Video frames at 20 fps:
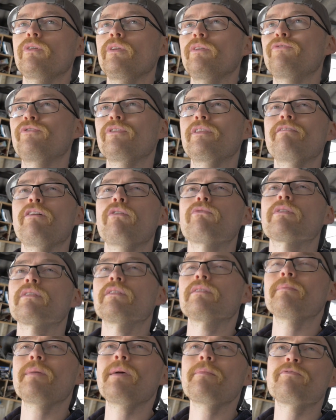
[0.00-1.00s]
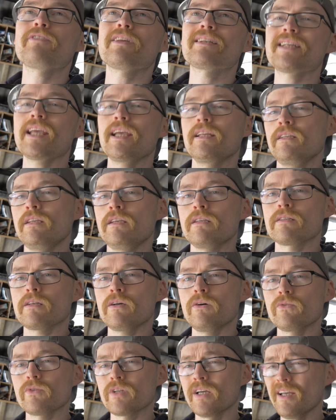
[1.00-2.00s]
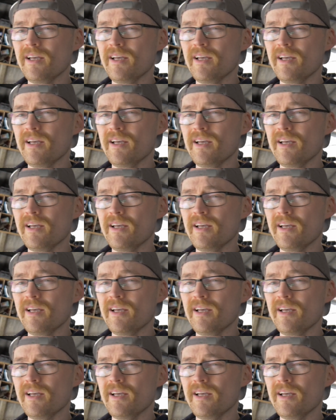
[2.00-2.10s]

if they're older than maybe if they're 10 years old